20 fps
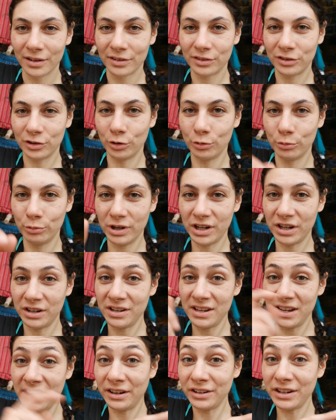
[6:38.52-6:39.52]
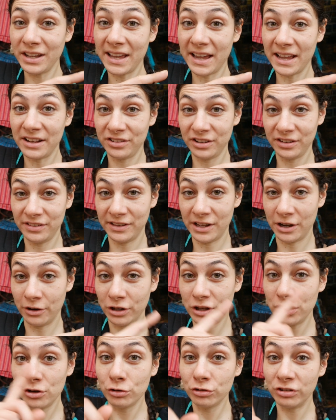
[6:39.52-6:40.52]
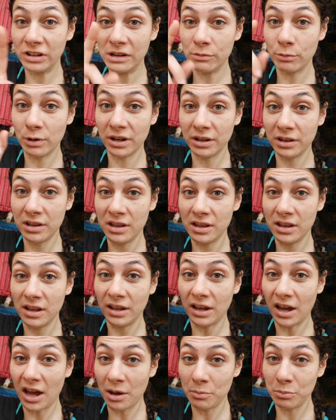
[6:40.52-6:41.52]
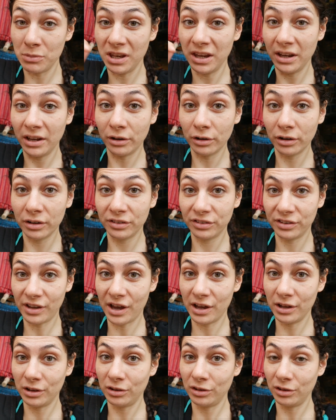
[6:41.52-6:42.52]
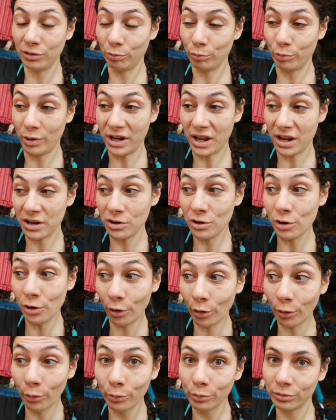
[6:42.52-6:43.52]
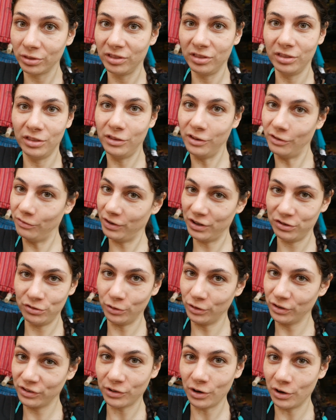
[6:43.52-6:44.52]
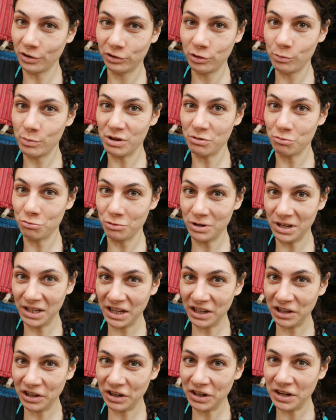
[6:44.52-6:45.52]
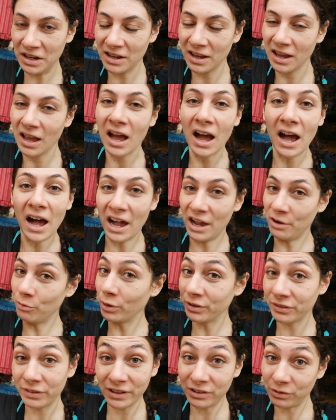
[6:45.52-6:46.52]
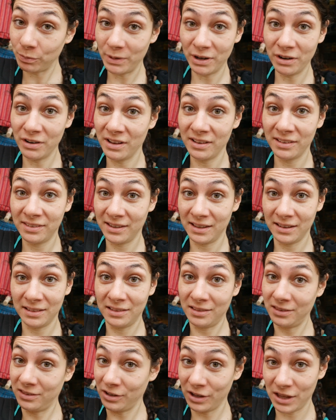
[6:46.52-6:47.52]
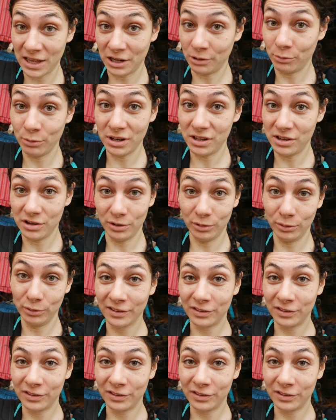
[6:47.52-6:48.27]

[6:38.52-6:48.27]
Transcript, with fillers: So we're near the Ganges now, and usually when I'm near a site, when I know the visual is going to be really good, I want to experience it together with you.